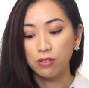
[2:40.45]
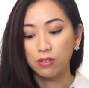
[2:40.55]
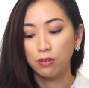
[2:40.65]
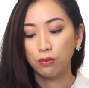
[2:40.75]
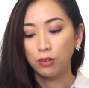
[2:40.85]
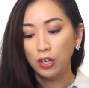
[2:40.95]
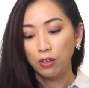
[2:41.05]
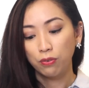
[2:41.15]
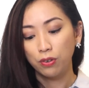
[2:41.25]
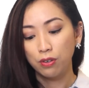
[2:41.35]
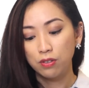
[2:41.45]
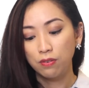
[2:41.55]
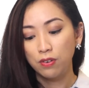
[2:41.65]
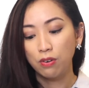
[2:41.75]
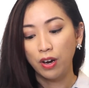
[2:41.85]
So for those
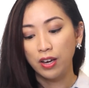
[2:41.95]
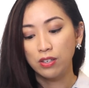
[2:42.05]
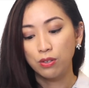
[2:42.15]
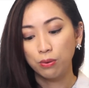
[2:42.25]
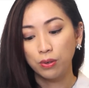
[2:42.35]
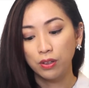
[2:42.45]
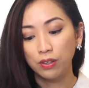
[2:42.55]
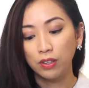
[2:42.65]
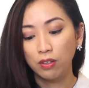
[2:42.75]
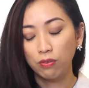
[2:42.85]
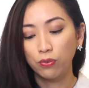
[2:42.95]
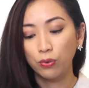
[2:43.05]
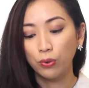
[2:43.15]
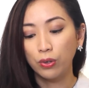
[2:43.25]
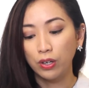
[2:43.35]
of you guys who are looking
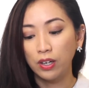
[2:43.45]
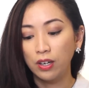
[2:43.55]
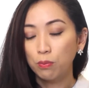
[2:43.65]
for